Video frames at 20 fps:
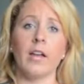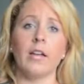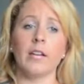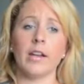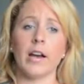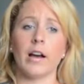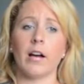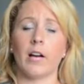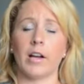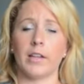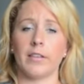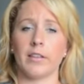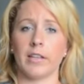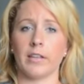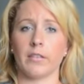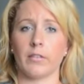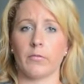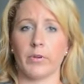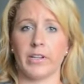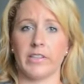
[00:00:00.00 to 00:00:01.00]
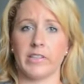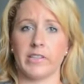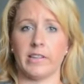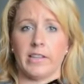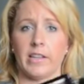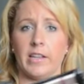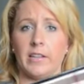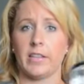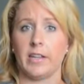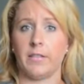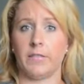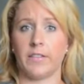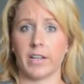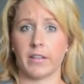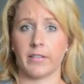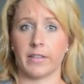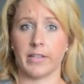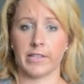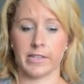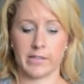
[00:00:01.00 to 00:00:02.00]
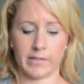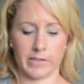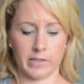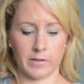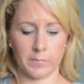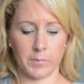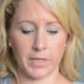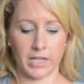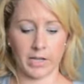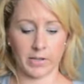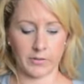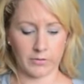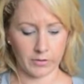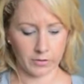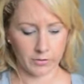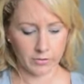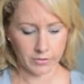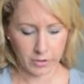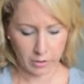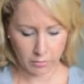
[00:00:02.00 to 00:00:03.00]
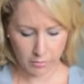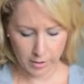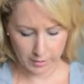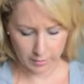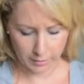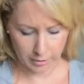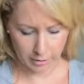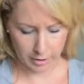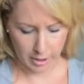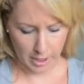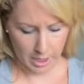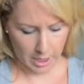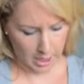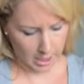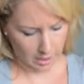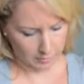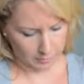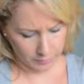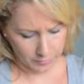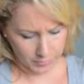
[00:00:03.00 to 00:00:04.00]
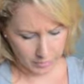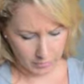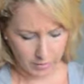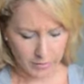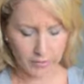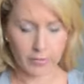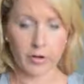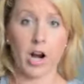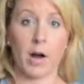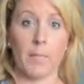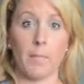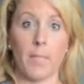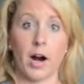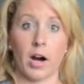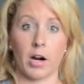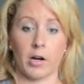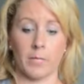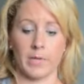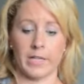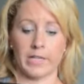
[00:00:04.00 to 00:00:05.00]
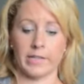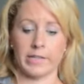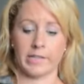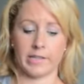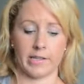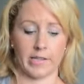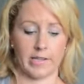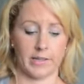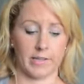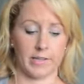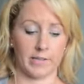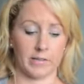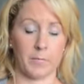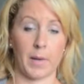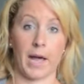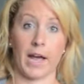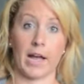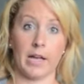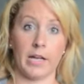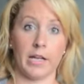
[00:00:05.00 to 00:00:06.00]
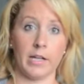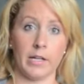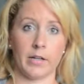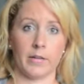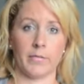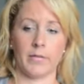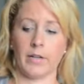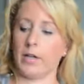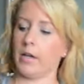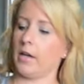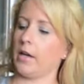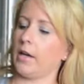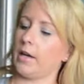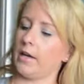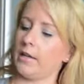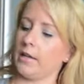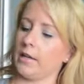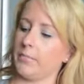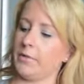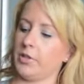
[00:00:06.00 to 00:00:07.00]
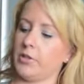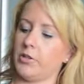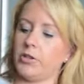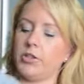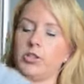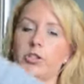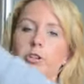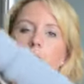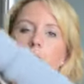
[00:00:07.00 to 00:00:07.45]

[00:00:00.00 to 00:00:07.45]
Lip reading: Now, I think the reason that they've done this is because there's no other compartments in this bag. And let me just show